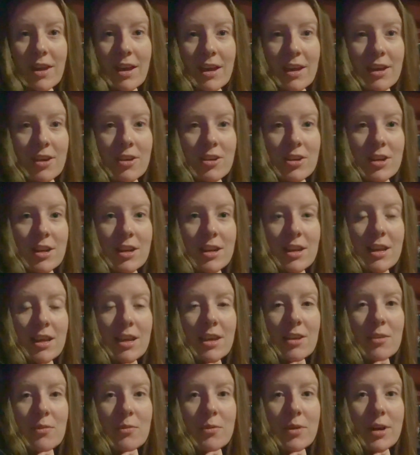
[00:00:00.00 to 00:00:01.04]
I couldn't
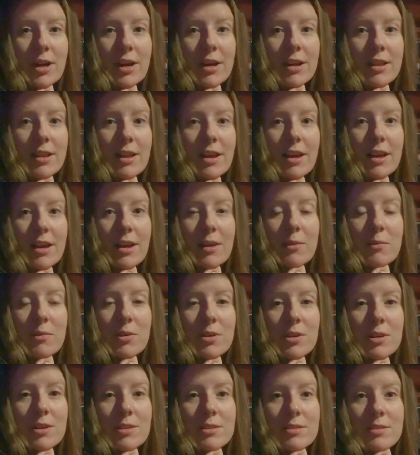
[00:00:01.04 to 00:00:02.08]
eat while I
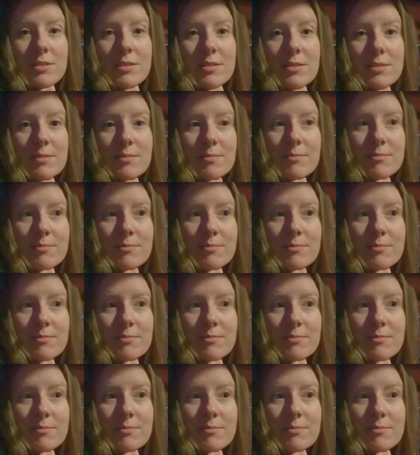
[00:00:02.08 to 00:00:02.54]
was